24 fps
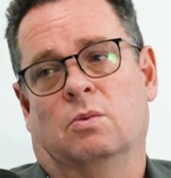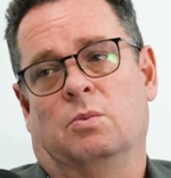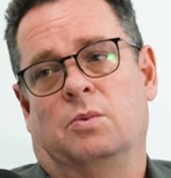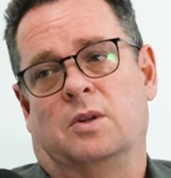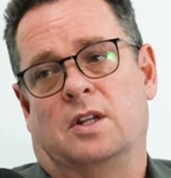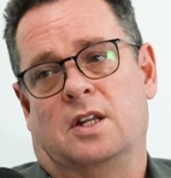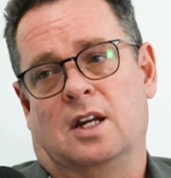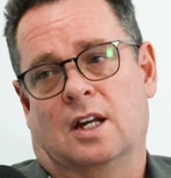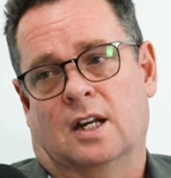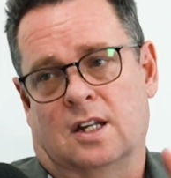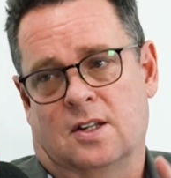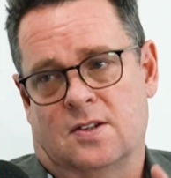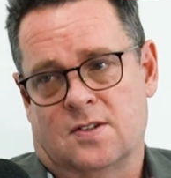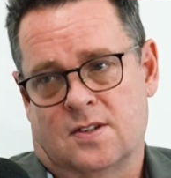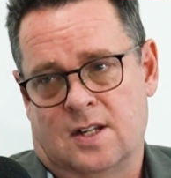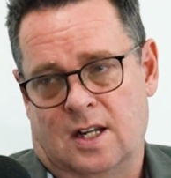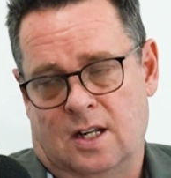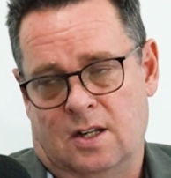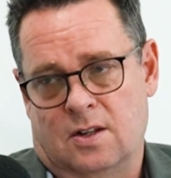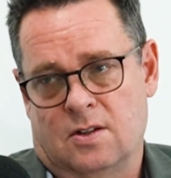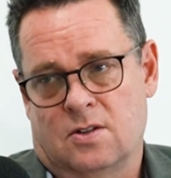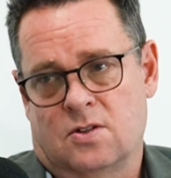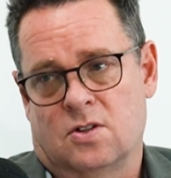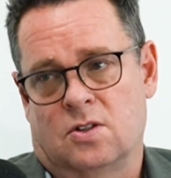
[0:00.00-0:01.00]
would then get
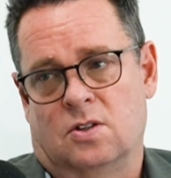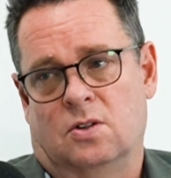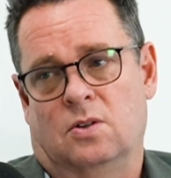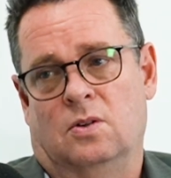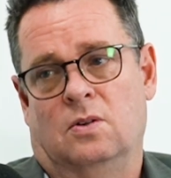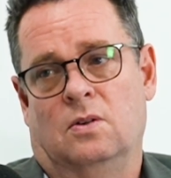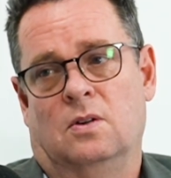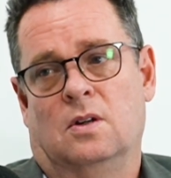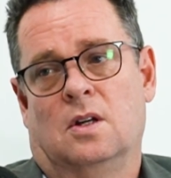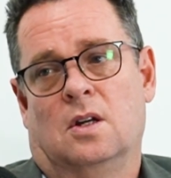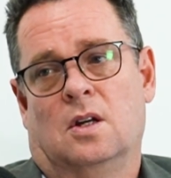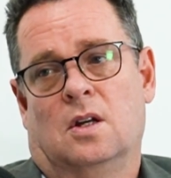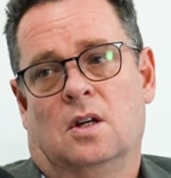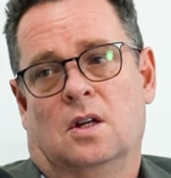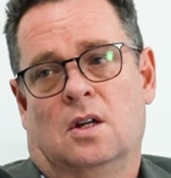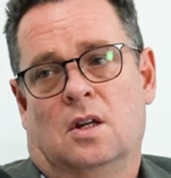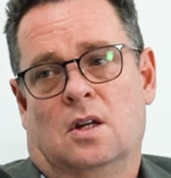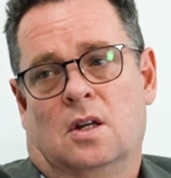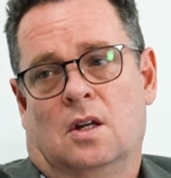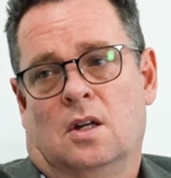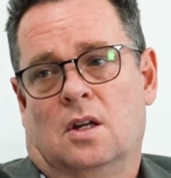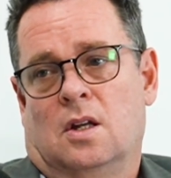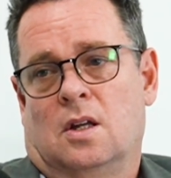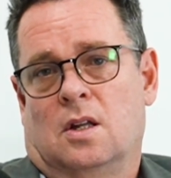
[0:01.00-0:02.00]
sent to
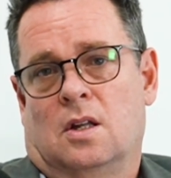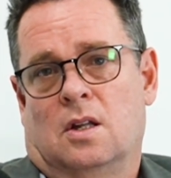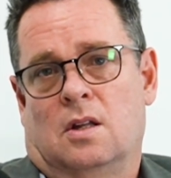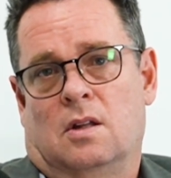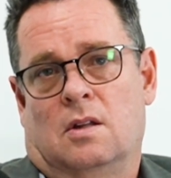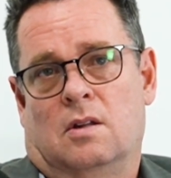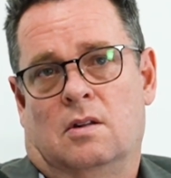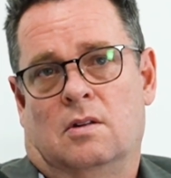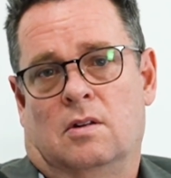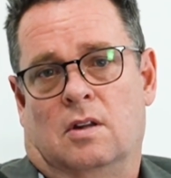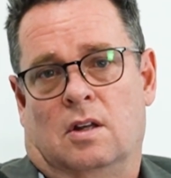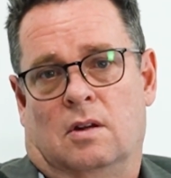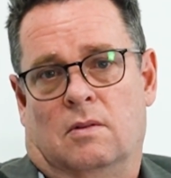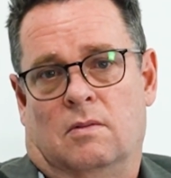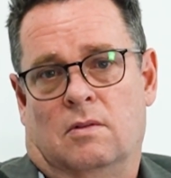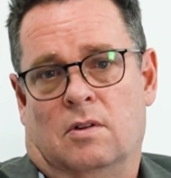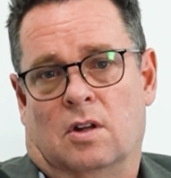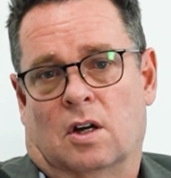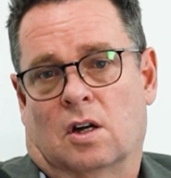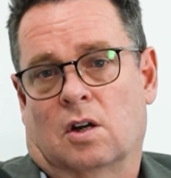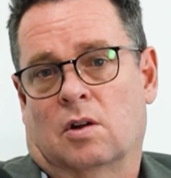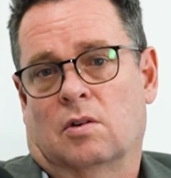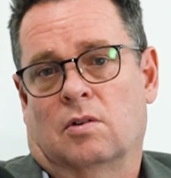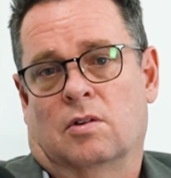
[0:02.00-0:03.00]
the
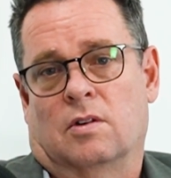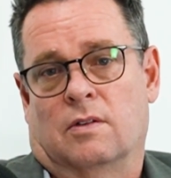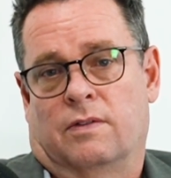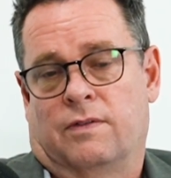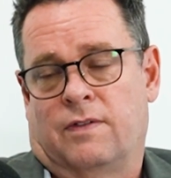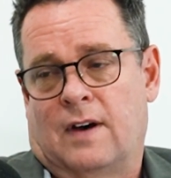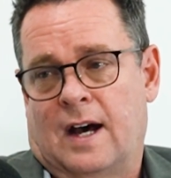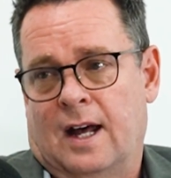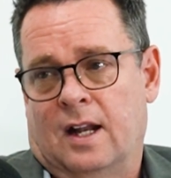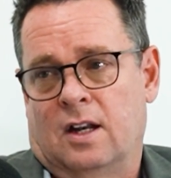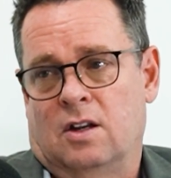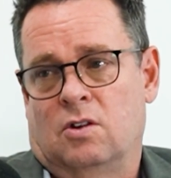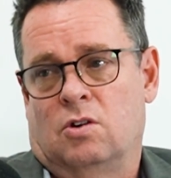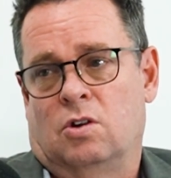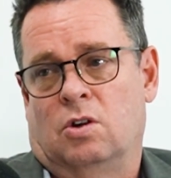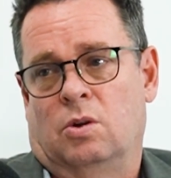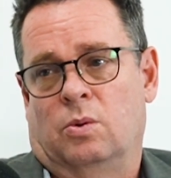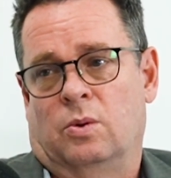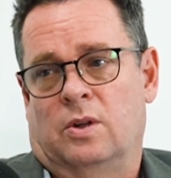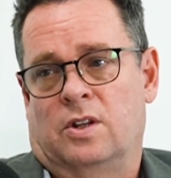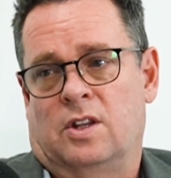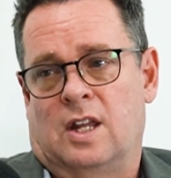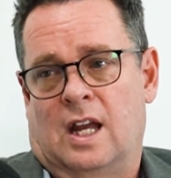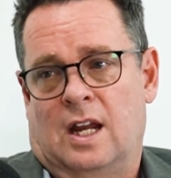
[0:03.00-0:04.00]
fund, who
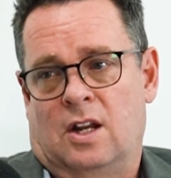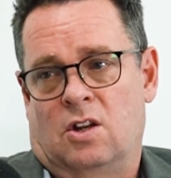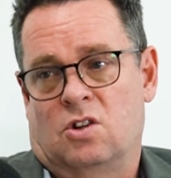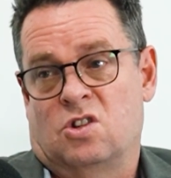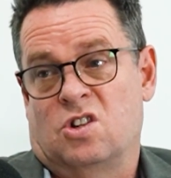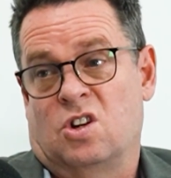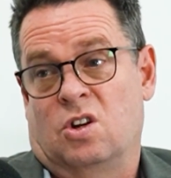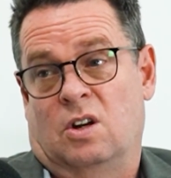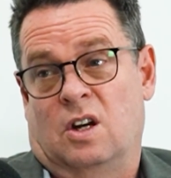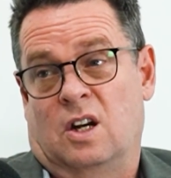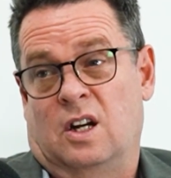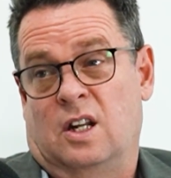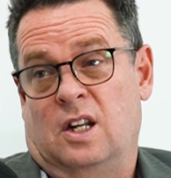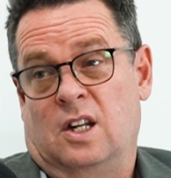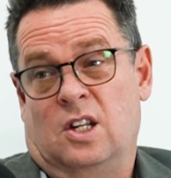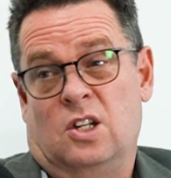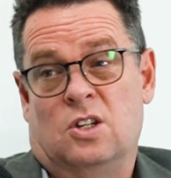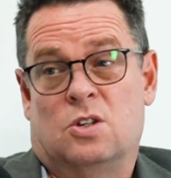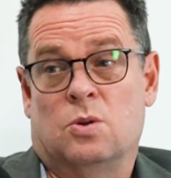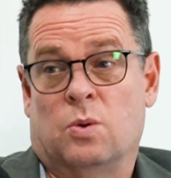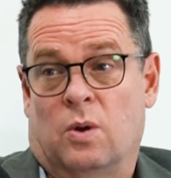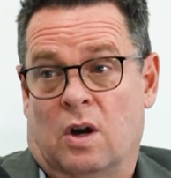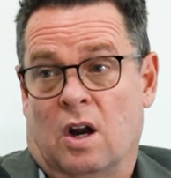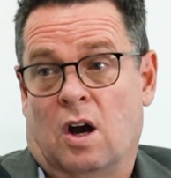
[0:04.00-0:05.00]
would then turn it
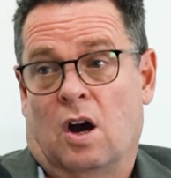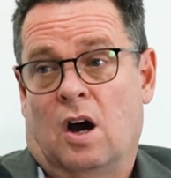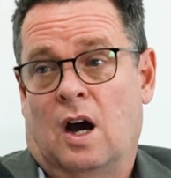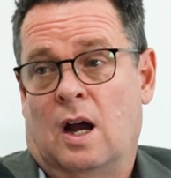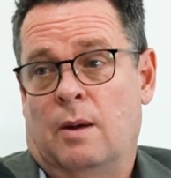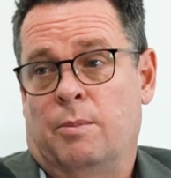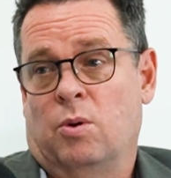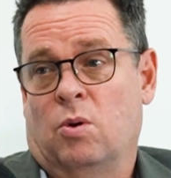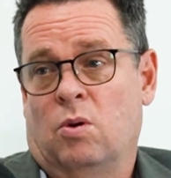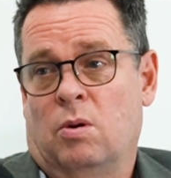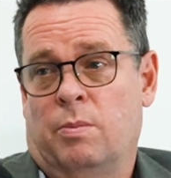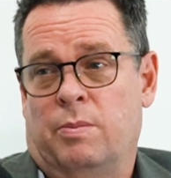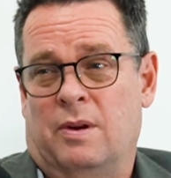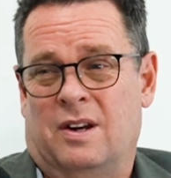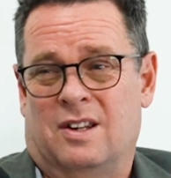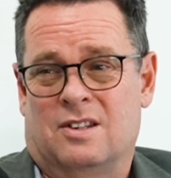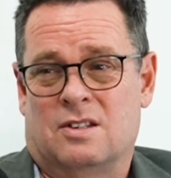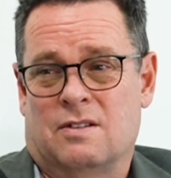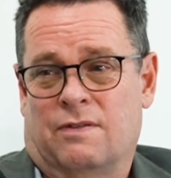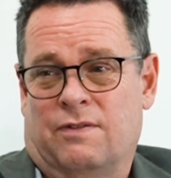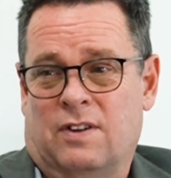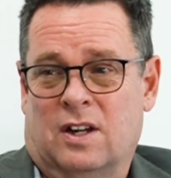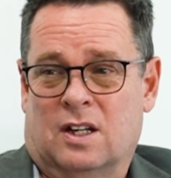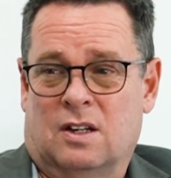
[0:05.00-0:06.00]
into an IBOR, but it's
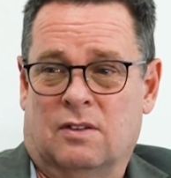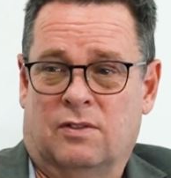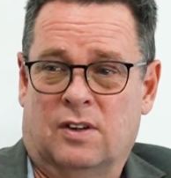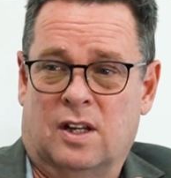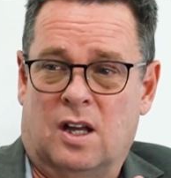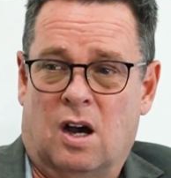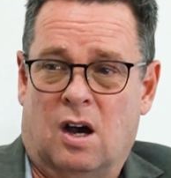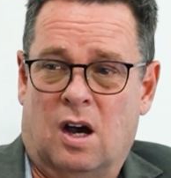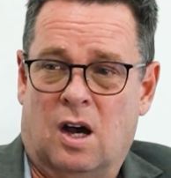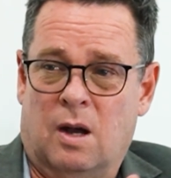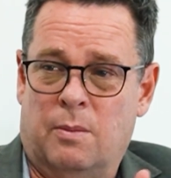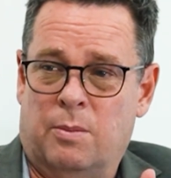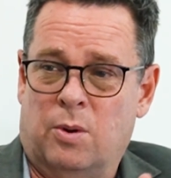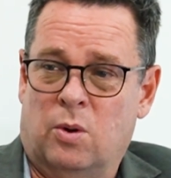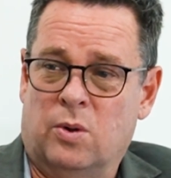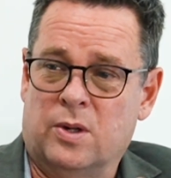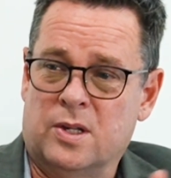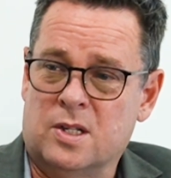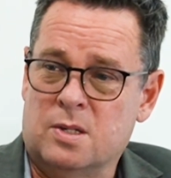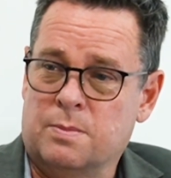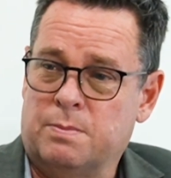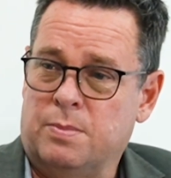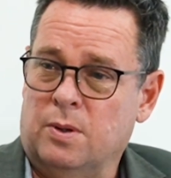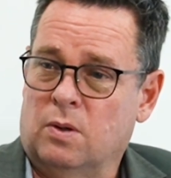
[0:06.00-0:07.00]
effectively IBOR
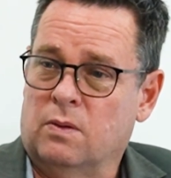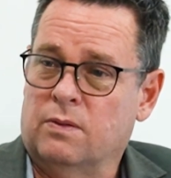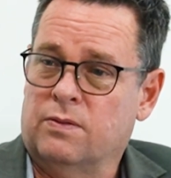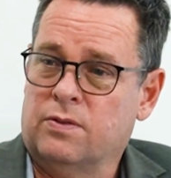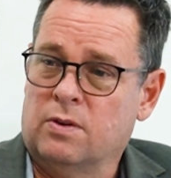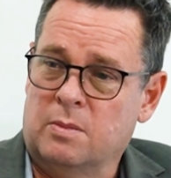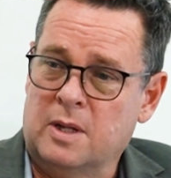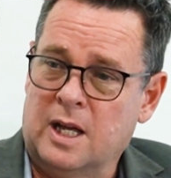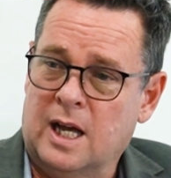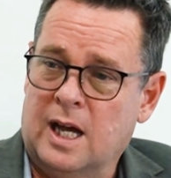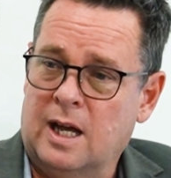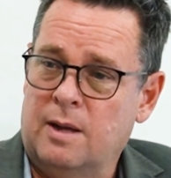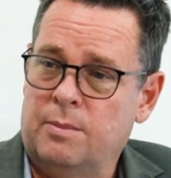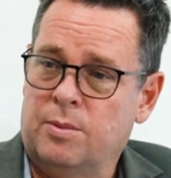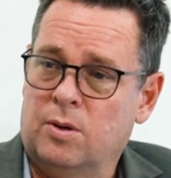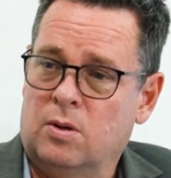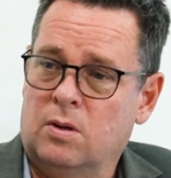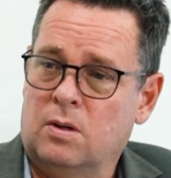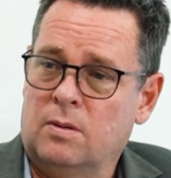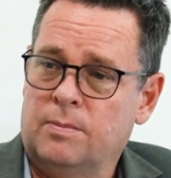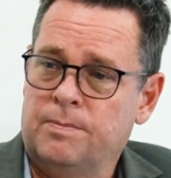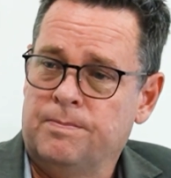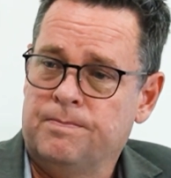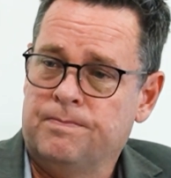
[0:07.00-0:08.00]
that's built from the
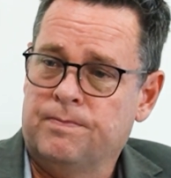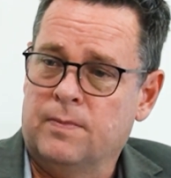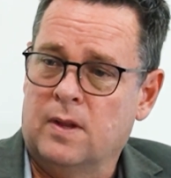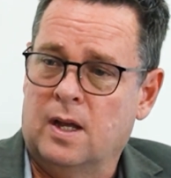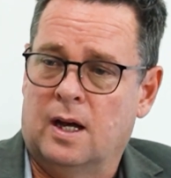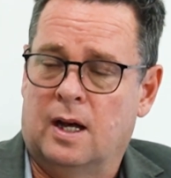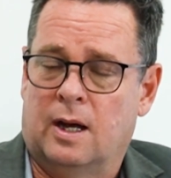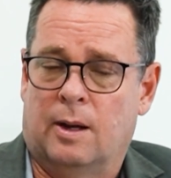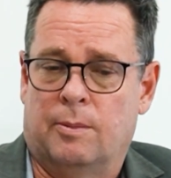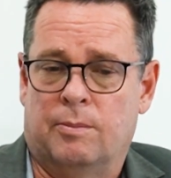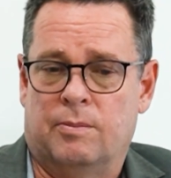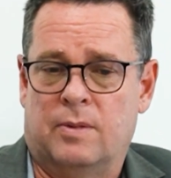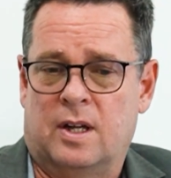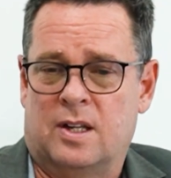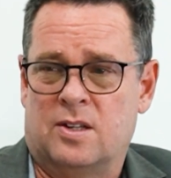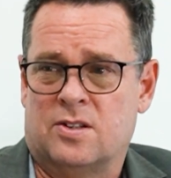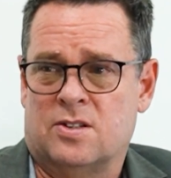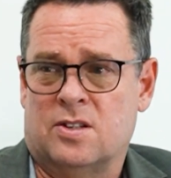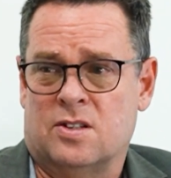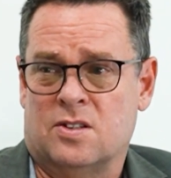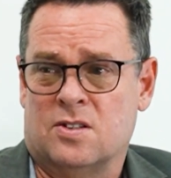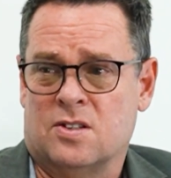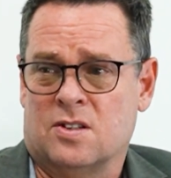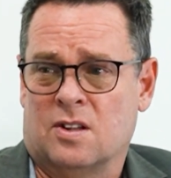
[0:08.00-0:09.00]
ABOR. And
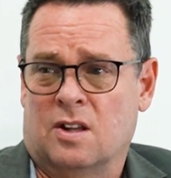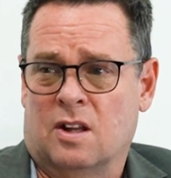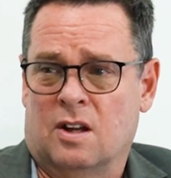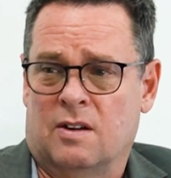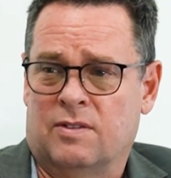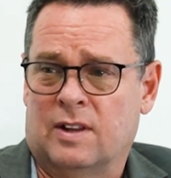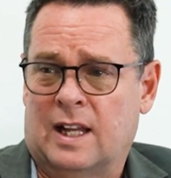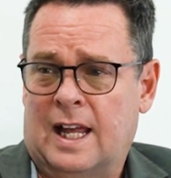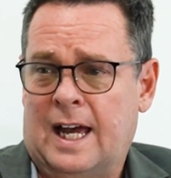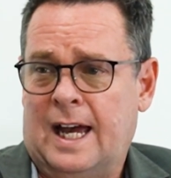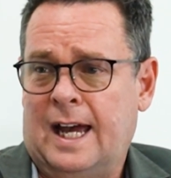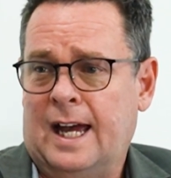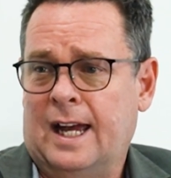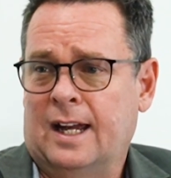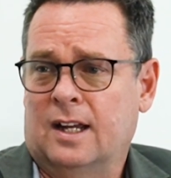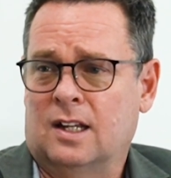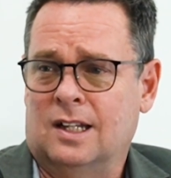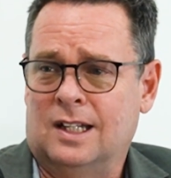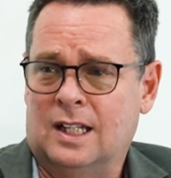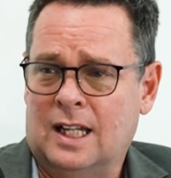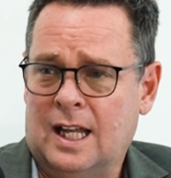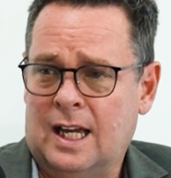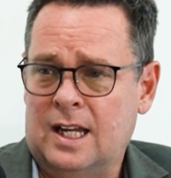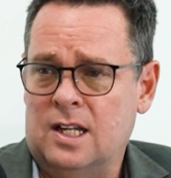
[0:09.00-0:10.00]
so there's a lot of lag
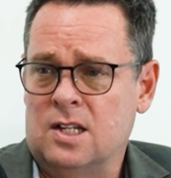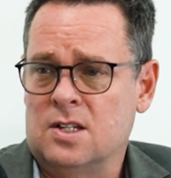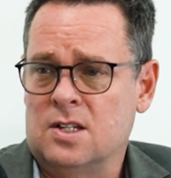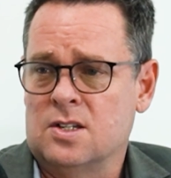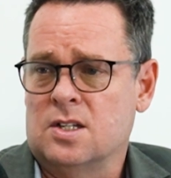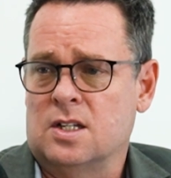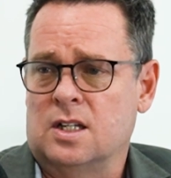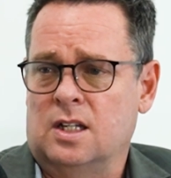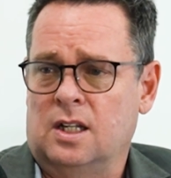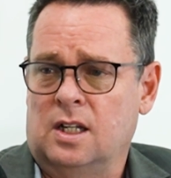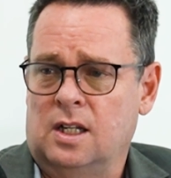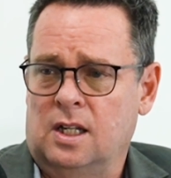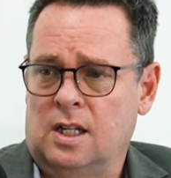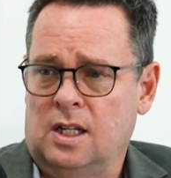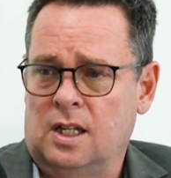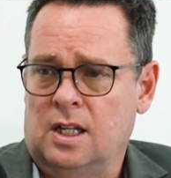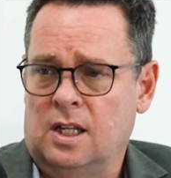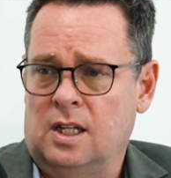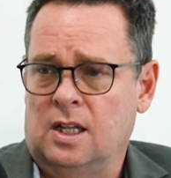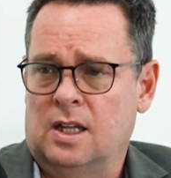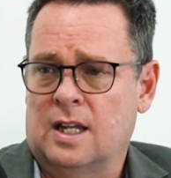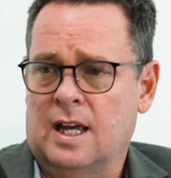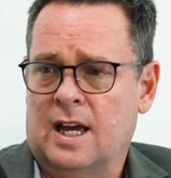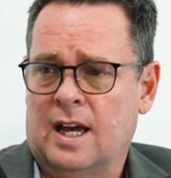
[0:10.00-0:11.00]
and latency
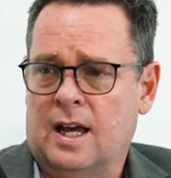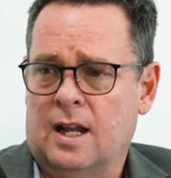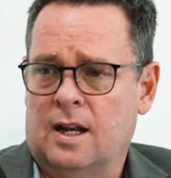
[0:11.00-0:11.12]
in that.